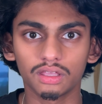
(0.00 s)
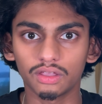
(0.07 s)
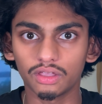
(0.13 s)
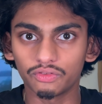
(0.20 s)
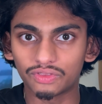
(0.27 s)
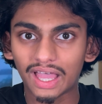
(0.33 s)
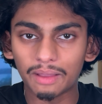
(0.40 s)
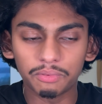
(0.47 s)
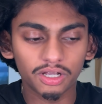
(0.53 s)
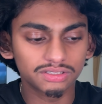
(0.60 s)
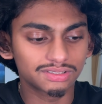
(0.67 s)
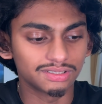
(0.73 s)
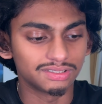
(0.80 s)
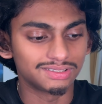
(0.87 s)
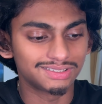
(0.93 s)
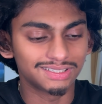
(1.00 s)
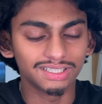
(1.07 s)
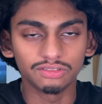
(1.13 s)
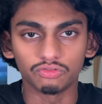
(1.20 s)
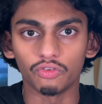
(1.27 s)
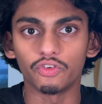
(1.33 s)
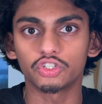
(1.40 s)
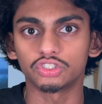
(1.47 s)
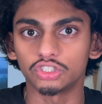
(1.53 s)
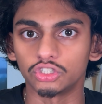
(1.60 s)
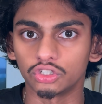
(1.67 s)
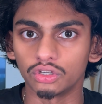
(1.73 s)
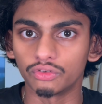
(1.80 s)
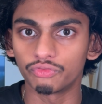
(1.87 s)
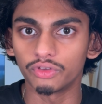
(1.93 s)
If that person sees revisions as a
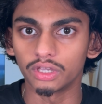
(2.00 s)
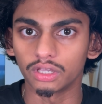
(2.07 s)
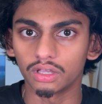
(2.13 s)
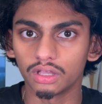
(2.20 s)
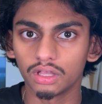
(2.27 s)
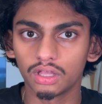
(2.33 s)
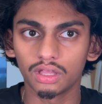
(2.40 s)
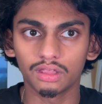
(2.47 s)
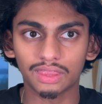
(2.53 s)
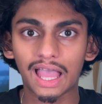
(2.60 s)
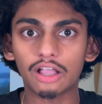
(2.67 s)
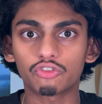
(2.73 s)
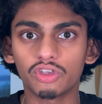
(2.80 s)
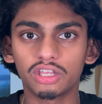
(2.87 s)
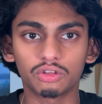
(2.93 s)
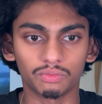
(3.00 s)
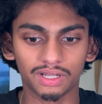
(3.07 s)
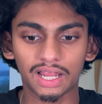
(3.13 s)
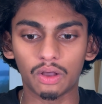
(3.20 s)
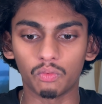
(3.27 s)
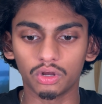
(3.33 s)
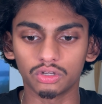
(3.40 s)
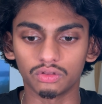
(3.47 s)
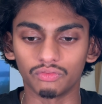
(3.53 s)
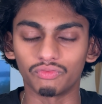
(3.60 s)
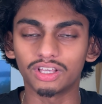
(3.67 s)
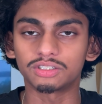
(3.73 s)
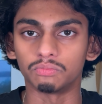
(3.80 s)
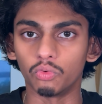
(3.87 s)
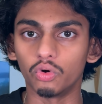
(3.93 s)
good thing, that creator will now want to
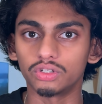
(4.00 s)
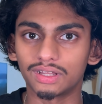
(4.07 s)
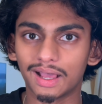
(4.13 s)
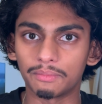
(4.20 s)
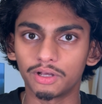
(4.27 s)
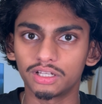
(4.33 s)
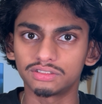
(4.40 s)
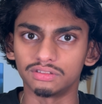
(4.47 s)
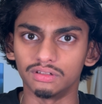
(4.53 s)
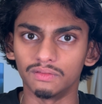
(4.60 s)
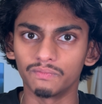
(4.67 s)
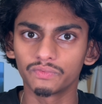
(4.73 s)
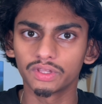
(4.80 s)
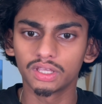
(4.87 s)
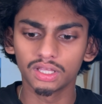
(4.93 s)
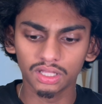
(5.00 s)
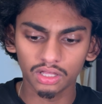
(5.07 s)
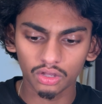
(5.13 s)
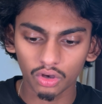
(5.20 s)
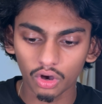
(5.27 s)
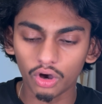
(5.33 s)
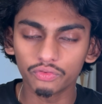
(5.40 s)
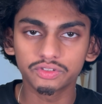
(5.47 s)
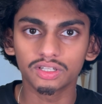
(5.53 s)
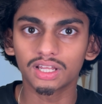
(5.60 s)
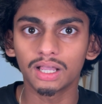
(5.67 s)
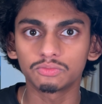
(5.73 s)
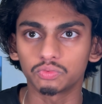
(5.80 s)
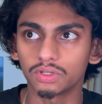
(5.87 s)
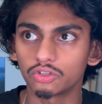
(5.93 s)
invest more into that person.
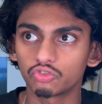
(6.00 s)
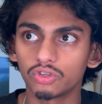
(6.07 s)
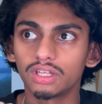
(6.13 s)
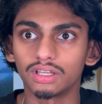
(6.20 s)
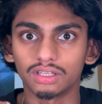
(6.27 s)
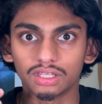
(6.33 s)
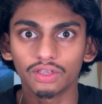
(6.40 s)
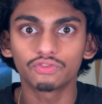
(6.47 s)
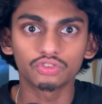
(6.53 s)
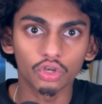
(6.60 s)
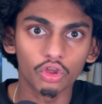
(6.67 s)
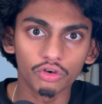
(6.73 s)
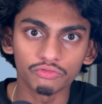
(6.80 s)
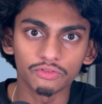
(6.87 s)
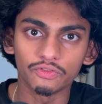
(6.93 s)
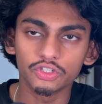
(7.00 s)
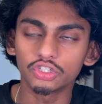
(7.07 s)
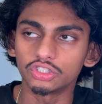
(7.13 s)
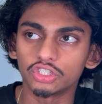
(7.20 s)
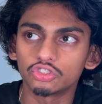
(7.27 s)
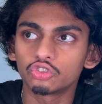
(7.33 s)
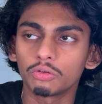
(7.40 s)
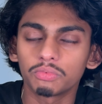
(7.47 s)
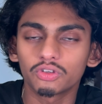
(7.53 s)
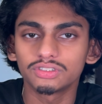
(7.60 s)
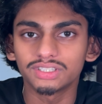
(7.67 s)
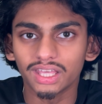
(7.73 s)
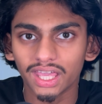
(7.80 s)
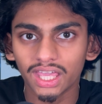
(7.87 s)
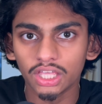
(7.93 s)
Oftentimes when a creator gives a lot of revisions, it's not because
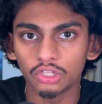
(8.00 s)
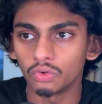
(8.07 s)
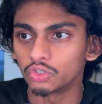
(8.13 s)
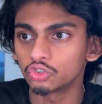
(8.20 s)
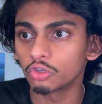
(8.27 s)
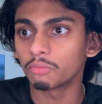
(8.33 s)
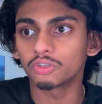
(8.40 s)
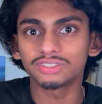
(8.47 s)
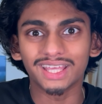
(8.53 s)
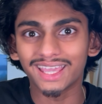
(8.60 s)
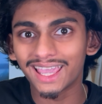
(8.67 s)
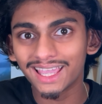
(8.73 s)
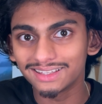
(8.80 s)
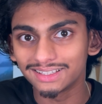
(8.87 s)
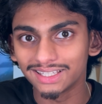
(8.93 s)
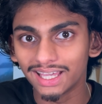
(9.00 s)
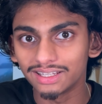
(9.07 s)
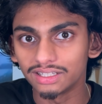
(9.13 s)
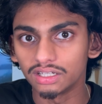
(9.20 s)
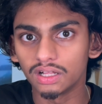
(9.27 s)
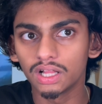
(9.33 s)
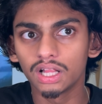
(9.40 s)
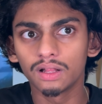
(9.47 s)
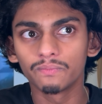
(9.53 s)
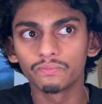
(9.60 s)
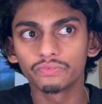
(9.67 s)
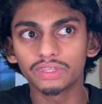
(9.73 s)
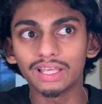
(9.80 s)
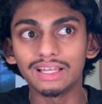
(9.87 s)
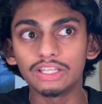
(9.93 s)
they hate you, it's not because they hate the edit.
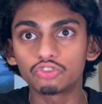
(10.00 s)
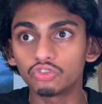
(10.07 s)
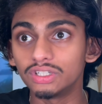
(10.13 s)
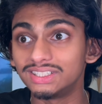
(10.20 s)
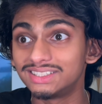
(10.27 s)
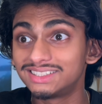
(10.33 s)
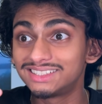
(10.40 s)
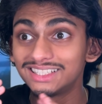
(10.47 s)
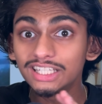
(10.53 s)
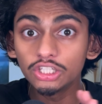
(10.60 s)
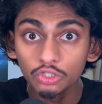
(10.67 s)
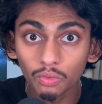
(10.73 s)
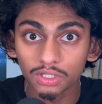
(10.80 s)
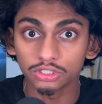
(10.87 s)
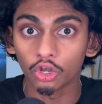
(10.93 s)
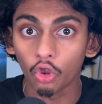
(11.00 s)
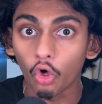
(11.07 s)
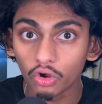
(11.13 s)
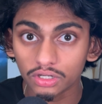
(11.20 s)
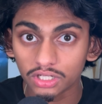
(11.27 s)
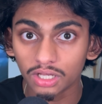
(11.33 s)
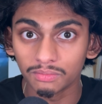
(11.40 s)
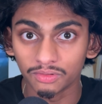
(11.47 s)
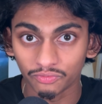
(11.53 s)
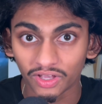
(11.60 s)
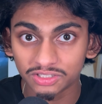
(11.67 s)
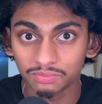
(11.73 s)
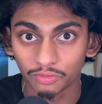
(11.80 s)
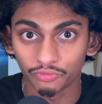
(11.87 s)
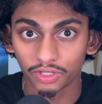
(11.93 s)
They literally see you as a long-term
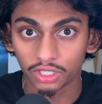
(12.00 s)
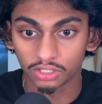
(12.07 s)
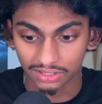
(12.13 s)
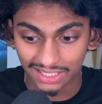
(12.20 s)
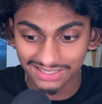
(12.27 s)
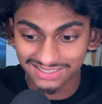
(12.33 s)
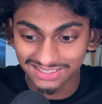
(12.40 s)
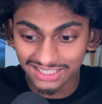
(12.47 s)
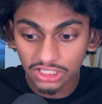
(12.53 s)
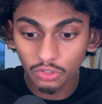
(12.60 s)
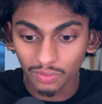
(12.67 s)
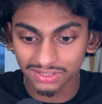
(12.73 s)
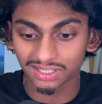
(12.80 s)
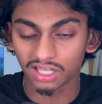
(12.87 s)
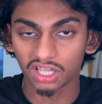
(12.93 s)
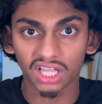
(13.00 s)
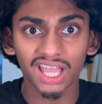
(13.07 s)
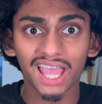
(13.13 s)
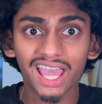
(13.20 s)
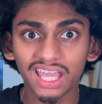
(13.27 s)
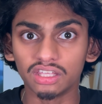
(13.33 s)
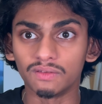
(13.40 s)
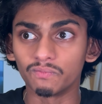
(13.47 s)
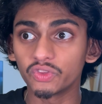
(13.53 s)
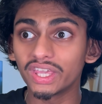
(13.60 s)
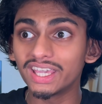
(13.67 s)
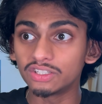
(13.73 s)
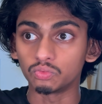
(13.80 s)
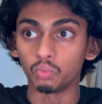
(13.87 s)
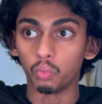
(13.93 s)
investment vehicle. They see you as like, hey, it
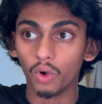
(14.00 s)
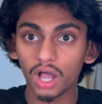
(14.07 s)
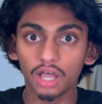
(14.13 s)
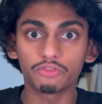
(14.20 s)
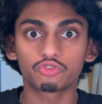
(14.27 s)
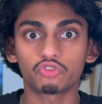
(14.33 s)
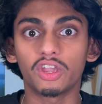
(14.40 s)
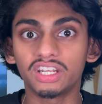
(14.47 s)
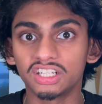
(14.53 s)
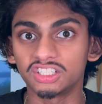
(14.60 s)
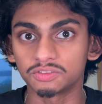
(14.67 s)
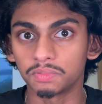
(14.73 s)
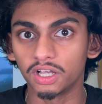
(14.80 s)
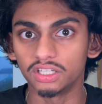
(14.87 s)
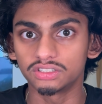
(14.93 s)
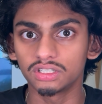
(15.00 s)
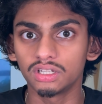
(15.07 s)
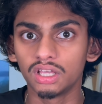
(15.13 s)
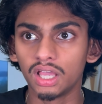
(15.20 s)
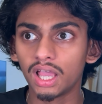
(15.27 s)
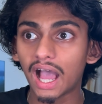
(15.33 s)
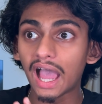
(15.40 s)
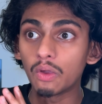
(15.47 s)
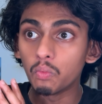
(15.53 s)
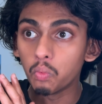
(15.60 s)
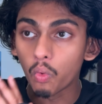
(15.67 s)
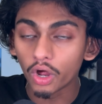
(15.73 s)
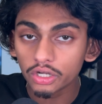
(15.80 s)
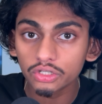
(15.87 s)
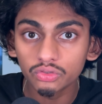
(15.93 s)
is worth training this person. I
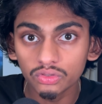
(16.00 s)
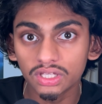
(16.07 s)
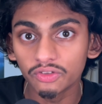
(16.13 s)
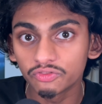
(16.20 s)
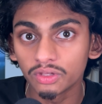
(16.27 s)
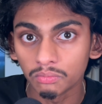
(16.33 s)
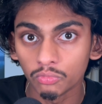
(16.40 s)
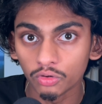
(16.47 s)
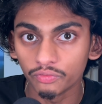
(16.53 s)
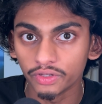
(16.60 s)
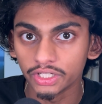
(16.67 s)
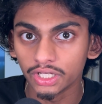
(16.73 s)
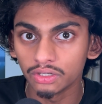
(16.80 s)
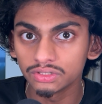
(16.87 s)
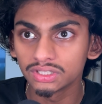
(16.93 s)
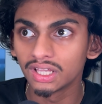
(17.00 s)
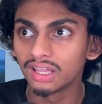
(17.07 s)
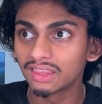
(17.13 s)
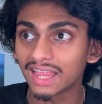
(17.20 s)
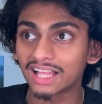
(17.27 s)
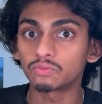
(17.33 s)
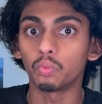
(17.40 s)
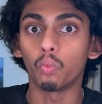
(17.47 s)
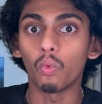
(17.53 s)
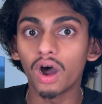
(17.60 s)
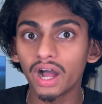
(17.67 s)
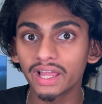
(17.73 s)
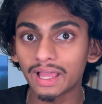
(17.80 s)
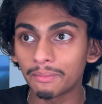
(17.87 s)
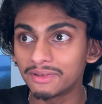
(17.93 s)
want to give them more videos. That's
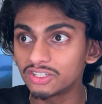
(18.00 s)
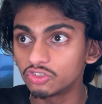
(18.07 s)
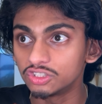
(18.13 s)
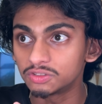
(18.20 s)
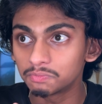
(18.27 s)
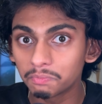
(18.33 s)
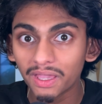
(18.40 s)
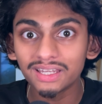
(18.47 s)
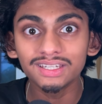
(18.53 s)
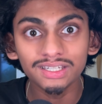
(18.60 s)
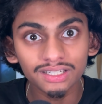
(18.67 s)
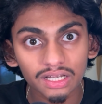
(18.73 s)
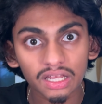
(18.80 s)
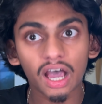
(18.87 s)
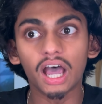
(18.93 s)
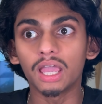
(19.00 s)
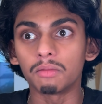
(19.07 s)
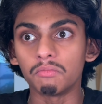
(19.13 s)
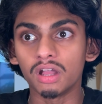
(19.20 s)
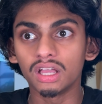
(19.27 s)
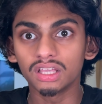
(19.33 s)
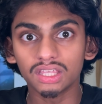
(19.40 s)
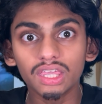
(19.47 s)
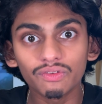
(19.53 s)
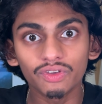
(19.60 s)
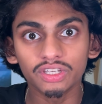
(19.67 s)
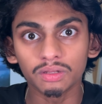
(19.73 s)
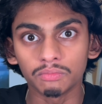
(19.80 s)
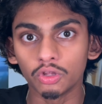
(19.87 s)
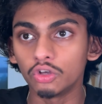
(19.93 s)
why I'm literally spending the time giving
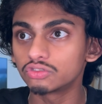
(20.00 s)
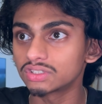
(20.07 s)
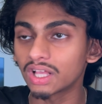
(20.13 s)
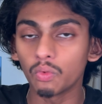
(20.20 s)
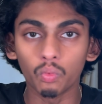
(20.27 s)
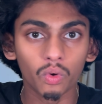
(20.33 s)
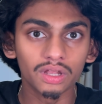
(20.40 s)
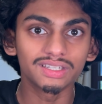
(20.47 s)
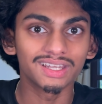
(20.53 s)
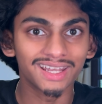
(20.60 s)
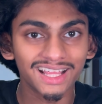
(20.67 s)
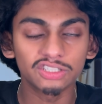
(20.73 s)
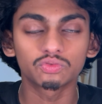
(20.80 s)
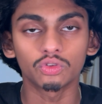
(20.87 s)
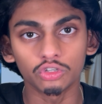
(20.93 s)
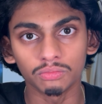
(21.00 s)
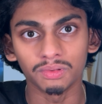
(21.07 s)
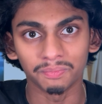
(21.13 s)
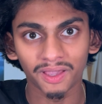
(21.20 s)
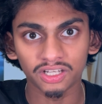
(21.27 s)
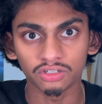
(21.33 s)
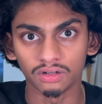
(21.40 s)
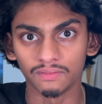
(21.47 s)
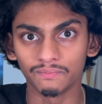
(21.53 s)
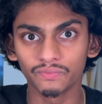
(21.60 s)
them notes, because I want the next one to be better.